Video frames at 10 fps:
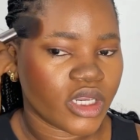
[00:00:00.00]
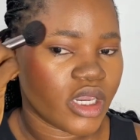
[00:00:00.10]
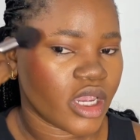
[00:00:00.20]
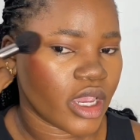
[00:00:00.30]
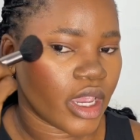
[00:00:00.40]

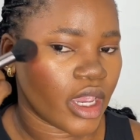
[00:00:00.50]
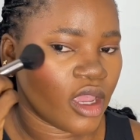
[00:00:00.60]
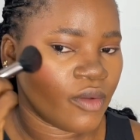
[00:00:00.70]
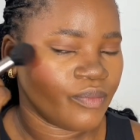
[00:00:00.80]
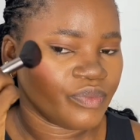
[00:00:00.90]

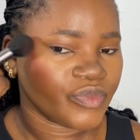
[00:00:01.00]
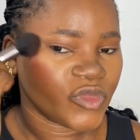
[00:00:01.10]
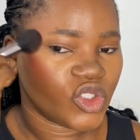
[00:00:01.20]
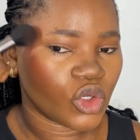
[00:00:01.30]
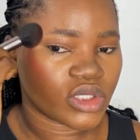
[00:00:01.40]
here
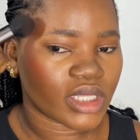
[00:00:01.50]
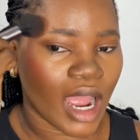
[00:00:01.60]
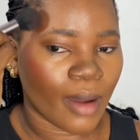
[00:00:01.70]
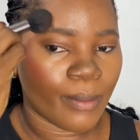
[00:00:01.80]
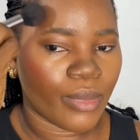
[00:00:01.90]
just
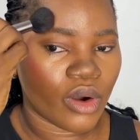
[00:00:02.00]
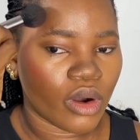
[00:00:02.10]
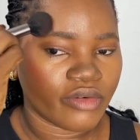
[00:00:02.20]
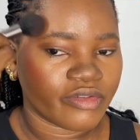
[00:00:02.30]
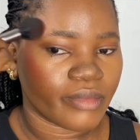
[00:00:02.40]

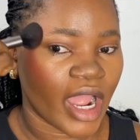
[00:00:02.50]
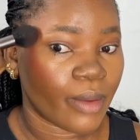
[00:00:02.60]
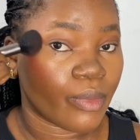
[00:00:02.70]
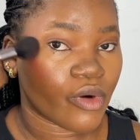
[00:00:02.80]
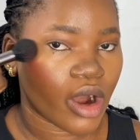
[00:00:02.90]
above my
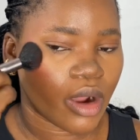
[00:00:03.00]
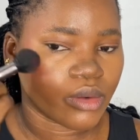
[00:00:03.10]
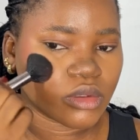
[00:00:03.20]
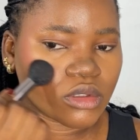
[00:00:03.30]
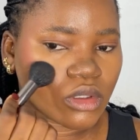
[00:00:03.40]

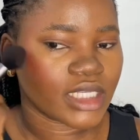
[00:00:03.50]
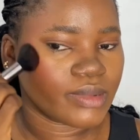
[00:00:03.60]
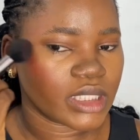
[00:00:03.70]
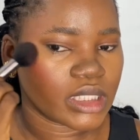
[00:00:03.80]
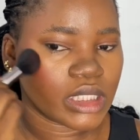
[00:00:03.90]
brows. That's
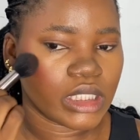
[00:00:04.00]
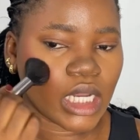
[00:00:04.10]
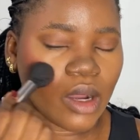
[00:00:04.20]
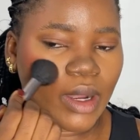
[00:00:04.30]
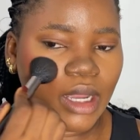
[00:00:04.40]
basically
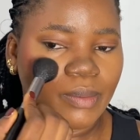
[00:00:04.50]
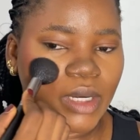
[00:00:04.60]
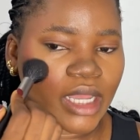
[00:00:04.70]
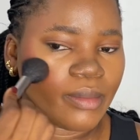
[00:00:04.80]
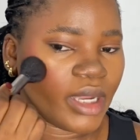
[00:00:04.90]
how I
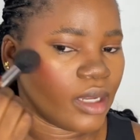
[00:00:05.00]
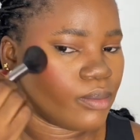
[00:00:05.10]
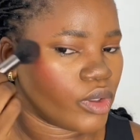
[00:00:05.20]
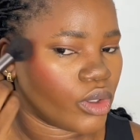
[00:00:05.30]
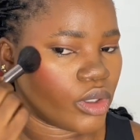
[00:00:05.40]
apply my
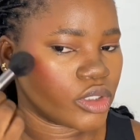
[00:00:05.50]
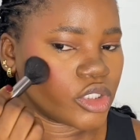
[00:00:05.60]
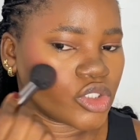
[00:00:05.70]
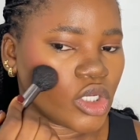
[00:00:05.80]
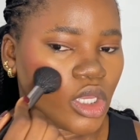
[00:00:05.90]

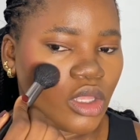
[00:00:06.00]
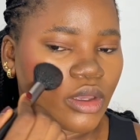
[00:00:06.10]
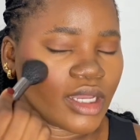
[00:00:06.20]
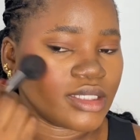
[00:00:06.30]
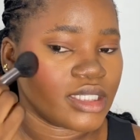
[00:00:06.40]
blush. You
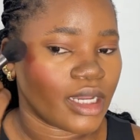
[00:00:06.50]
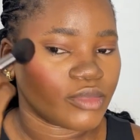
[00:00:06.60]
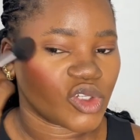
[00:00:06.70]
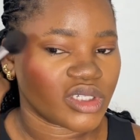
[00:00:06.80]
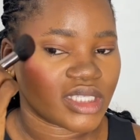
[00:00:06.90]
can see I'm
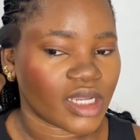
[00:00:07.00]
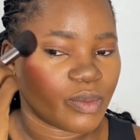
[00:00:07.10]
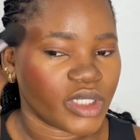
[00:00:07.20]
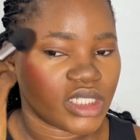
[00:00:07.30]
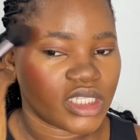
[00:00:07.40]
just
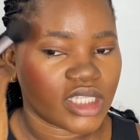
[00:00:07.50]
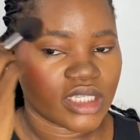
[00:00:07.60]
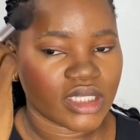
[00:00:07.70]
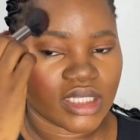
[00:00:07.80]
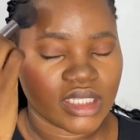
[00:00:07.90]
tapping
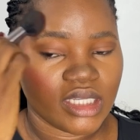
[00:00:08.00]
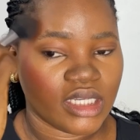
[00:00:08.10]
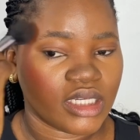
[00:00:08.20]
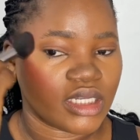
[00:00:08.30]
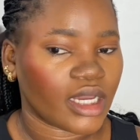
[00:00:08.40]
this
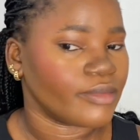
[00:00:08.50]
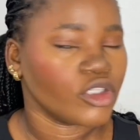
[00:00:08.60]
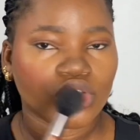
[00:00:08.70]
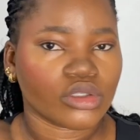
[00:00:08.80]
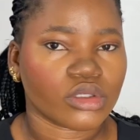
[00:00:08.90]
in. I'm
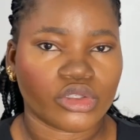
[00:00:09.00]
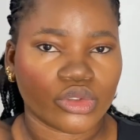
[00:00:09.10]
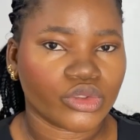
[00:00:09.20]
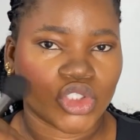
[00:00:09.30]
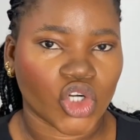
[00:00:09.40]
not just
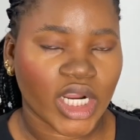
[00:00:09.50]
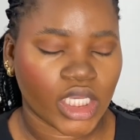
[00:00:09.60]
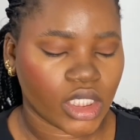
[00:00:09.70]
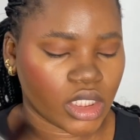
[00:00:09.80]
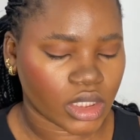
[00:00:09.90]

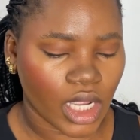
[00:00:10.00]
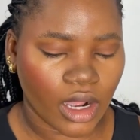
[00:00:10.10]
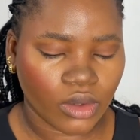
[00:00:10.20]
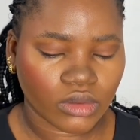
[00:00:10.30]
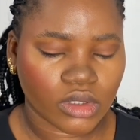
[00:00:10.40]
dragging it
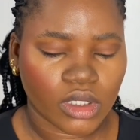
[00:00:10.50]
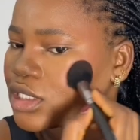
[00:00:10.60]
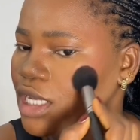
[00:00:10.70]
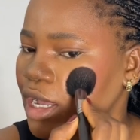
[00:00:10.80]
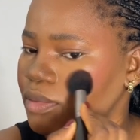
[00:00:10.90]
out.
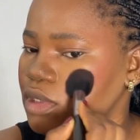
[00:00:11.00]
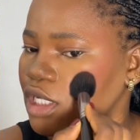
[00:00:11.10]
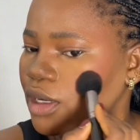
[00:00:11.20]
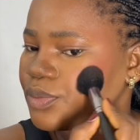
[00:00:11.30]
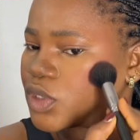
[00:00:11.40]
Tap
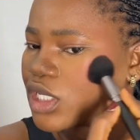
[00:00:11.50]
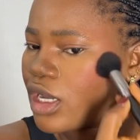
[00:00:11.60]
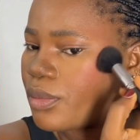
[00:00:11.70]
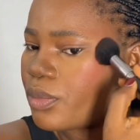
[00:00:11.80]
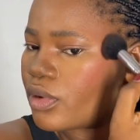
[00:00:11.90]
tap tap